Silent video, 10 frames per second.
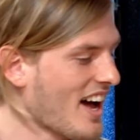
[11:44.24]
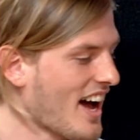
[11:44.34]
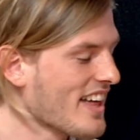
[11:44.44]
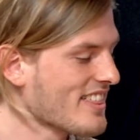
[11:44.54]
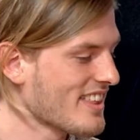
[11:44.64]

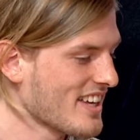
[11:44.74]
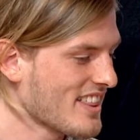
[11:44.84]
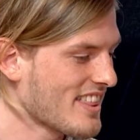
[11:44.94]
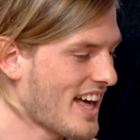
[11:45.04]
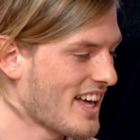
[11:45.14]
I
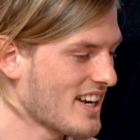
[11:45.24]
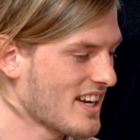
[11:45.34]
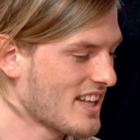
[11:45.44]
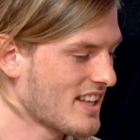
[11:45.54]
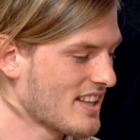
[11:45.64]
think that
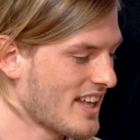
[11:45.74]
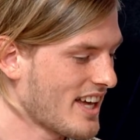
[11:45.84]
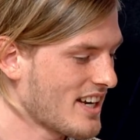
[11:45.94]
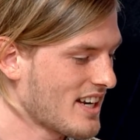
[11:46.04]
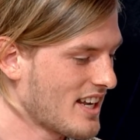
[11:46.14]

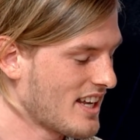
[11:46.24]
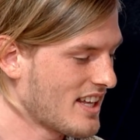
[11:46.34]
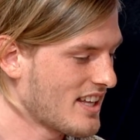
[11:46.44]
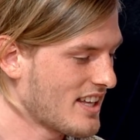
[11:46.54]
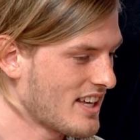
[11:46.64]

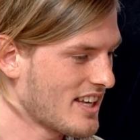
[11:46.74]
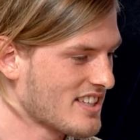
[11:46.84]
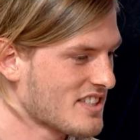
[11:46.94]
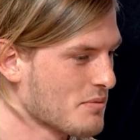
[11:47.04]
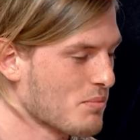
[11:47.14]

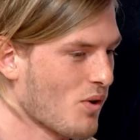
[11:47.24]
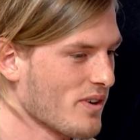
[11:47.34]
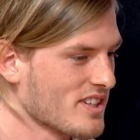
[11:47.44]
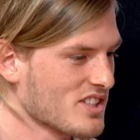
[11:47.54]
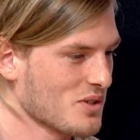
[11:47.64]
it's
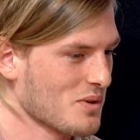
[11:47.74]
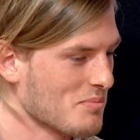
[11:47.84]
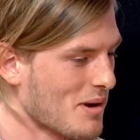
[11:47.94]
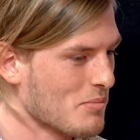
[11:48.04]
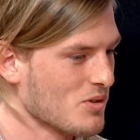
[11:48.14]
important to
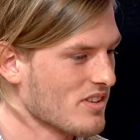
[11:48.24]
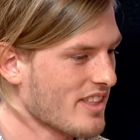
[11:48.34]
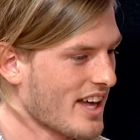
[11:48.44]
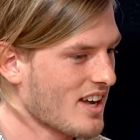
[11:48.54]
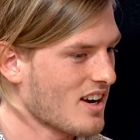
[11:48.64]
remember
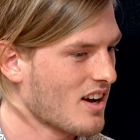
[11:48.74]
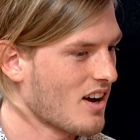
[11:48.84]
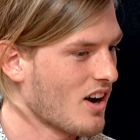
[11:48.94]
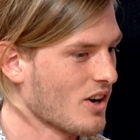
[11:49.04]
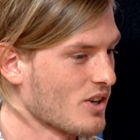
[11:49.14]
that
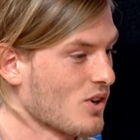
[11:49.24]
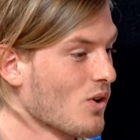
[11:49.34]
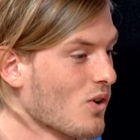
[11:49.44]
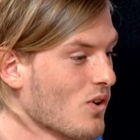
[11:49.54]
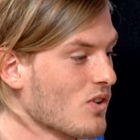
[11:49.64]
our
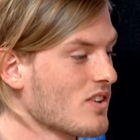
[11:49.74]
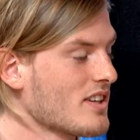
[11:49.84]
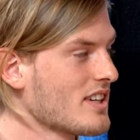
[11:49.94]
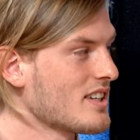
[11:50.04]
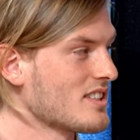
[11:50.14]
goal
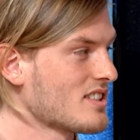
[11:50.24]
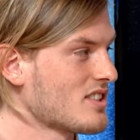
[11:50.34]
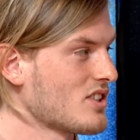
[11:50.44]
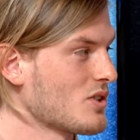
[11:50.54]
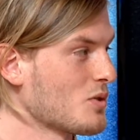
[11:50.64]
is
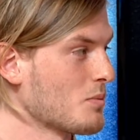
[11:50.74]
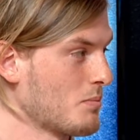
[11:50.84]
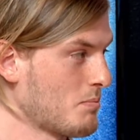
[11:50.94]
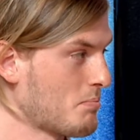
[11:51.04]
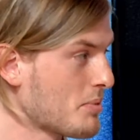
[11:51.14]
to
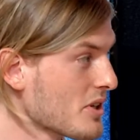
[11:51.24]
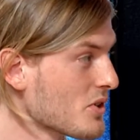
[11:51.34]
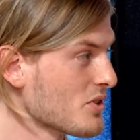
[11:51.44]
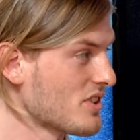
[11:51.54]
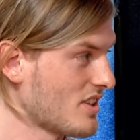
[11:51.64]

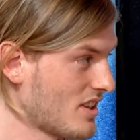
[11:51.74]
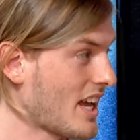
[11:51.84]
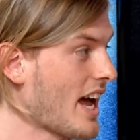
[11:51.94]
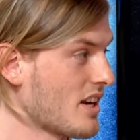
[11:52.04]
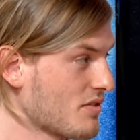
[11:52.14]
build the
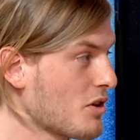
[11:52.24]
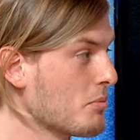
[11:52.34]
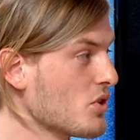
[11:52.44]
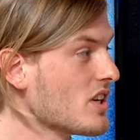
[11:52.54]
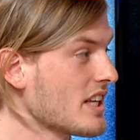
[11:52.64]
kind of
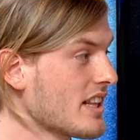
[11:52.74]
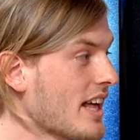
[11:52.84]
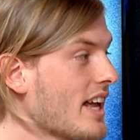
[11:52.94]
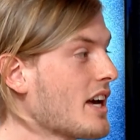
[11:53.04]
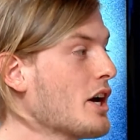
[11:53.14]
community
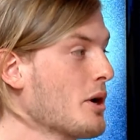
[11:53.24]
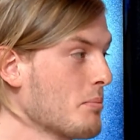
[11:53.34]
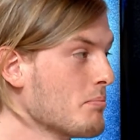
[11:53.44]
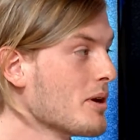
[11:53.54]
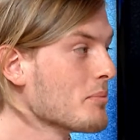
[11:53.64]
that
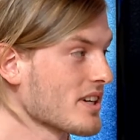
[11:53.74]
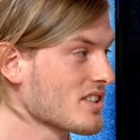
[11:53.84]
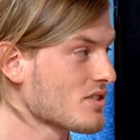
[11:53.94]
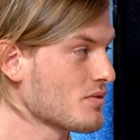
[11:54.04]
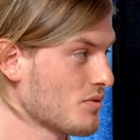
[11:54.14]

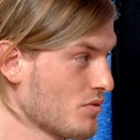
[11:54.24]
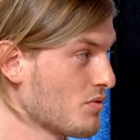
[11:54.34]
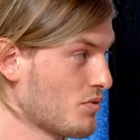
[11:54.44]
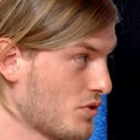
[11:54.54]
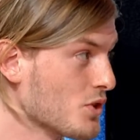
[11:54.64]
mimics
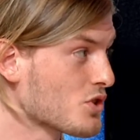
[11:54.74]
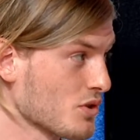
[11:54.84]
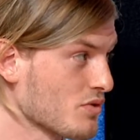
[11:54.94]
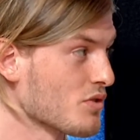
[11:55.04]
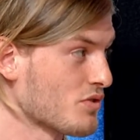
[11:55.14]

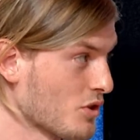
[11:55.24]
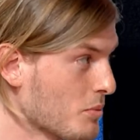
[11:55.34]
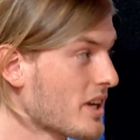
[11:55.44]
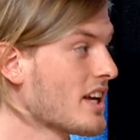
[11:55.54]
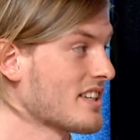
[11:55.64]
future
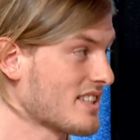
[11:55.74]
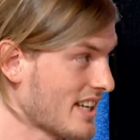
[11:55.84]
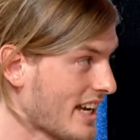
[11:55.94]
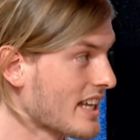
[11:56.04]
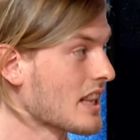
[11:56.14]
fulfillment and
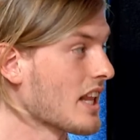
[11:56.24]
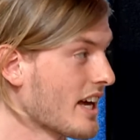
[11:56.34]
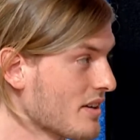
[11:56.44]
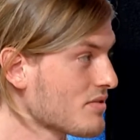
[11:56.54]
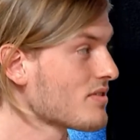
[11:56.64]
second
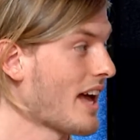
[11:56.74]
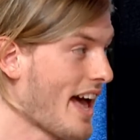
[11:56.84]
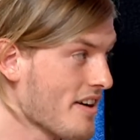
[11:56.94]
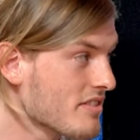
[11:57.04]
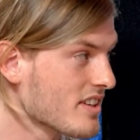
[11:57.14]
life,
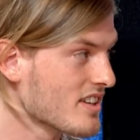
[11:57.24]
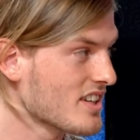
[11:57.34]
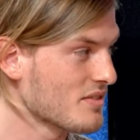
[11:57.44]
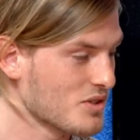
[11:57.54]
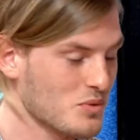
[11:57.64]
heaven,
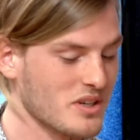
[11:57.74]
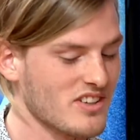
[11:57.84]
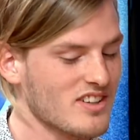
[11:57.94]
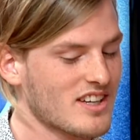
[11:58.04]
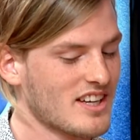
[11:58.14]
if you will,